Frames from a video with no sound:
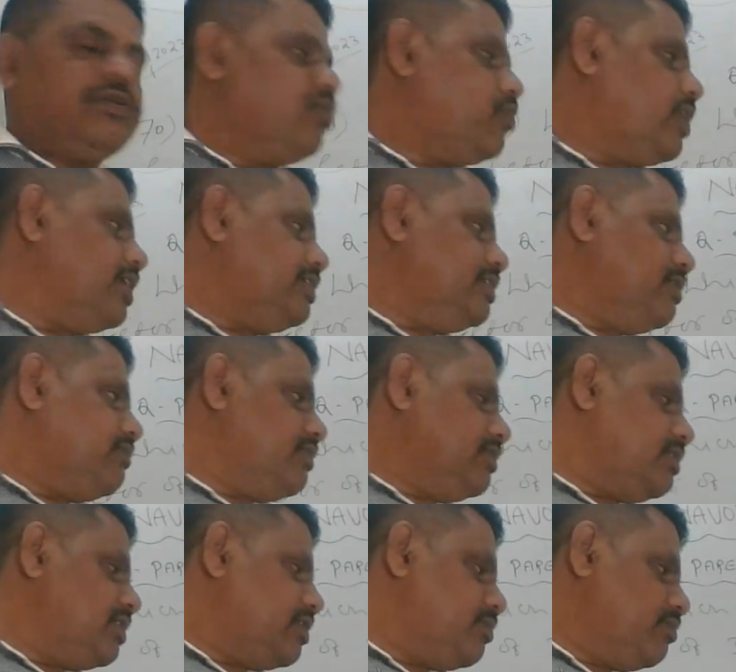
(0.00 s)
Whatever
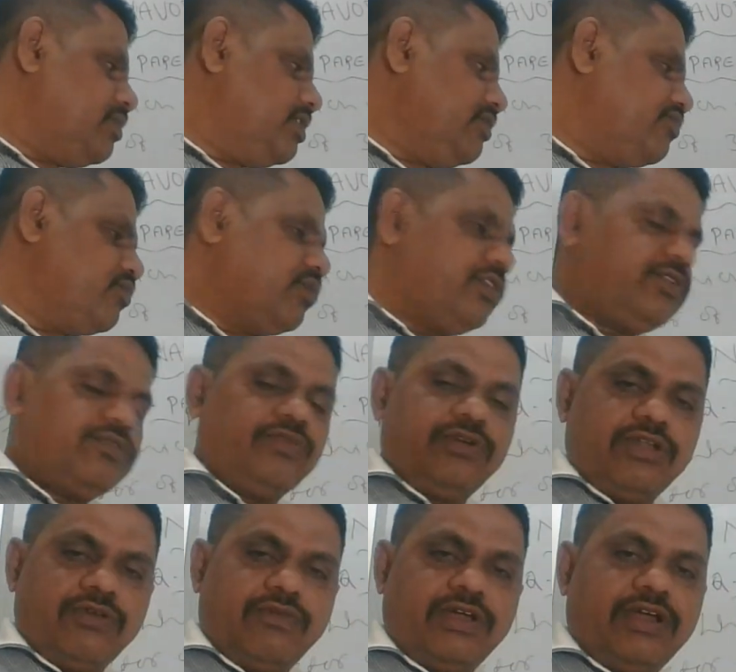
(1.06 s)
the number is going to
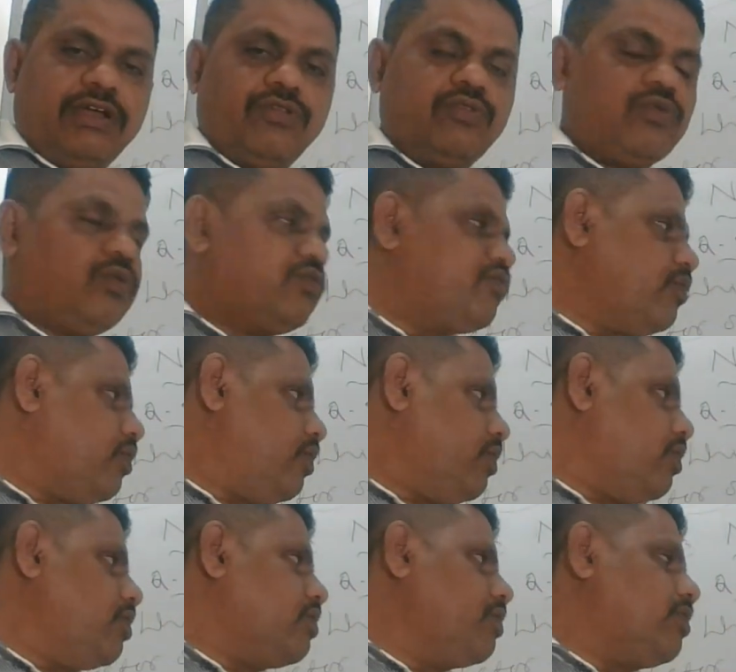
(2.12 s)
divide, those
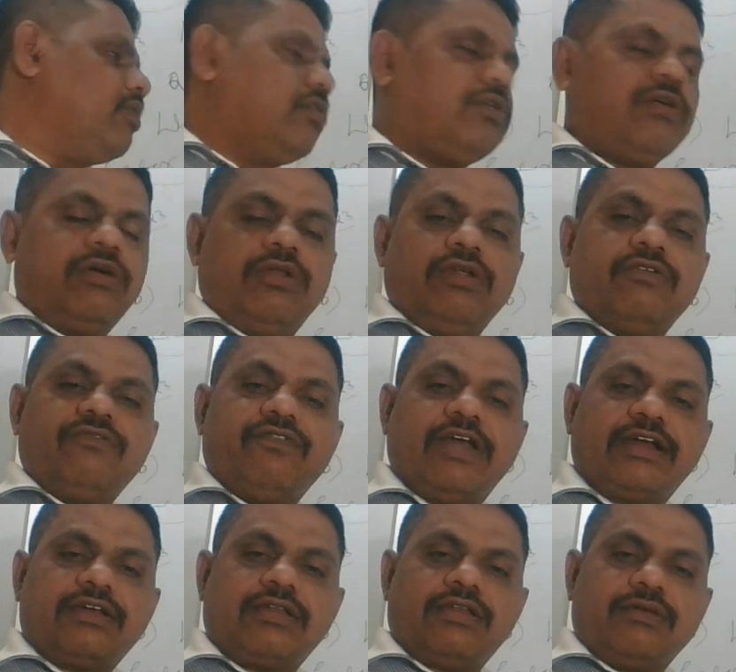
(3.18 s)
are all
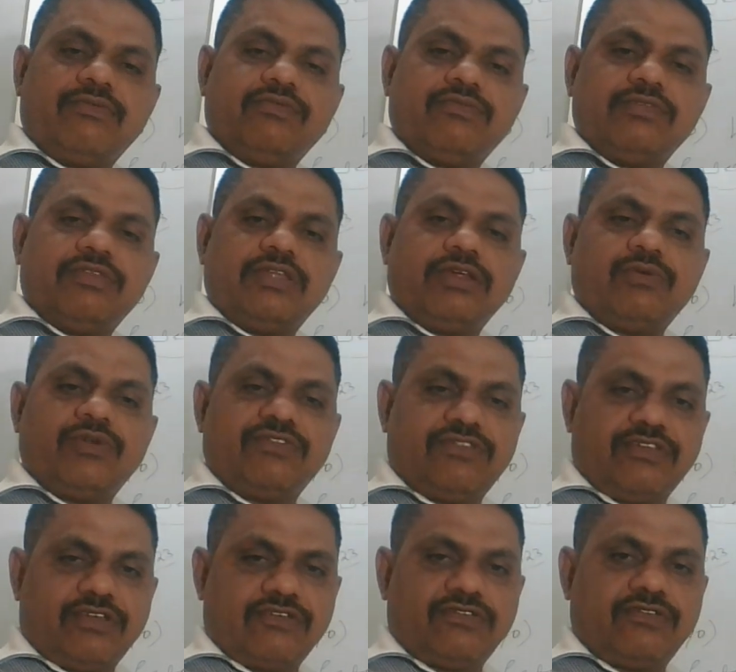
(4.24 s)
factor of
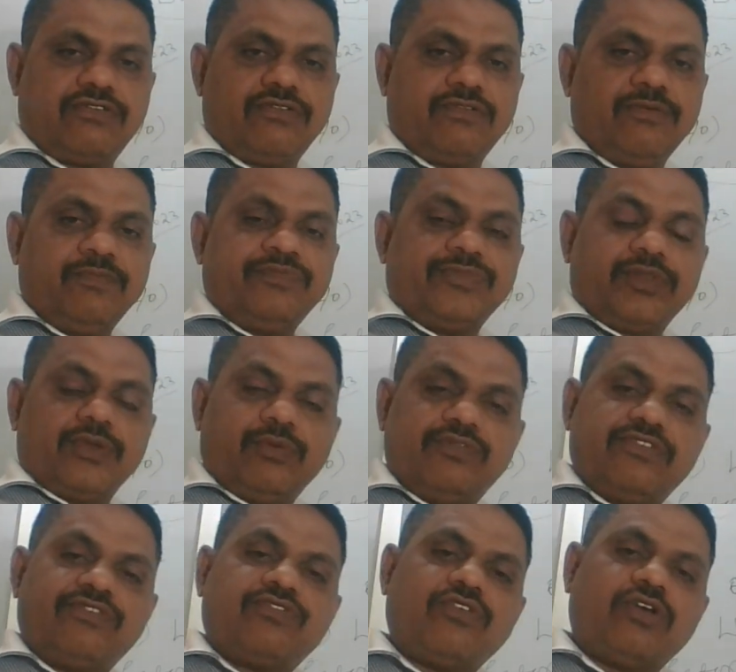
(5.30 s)
316.
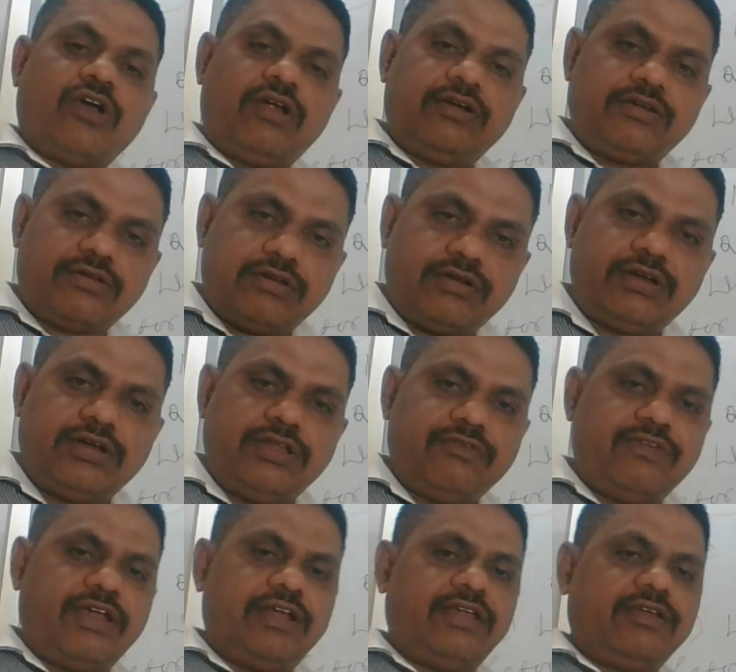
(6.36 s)
Which is not
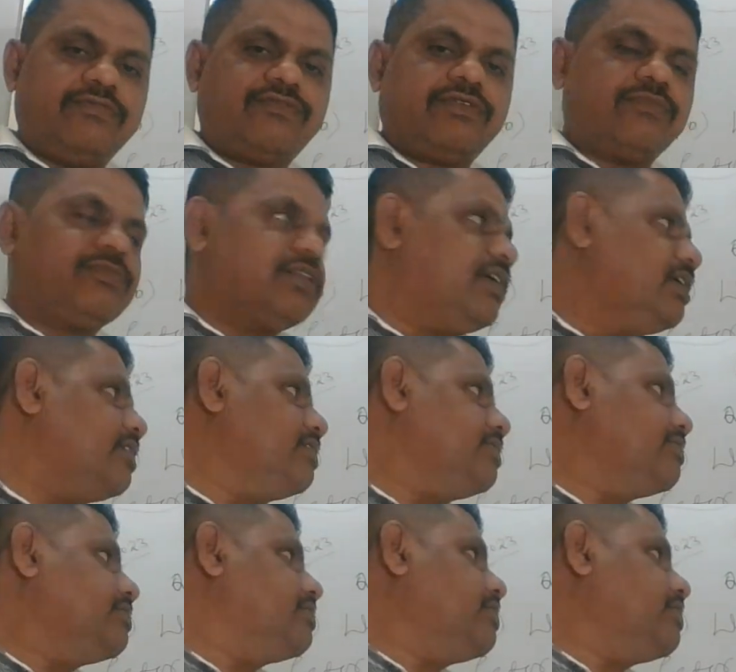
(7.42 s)
dividing from that.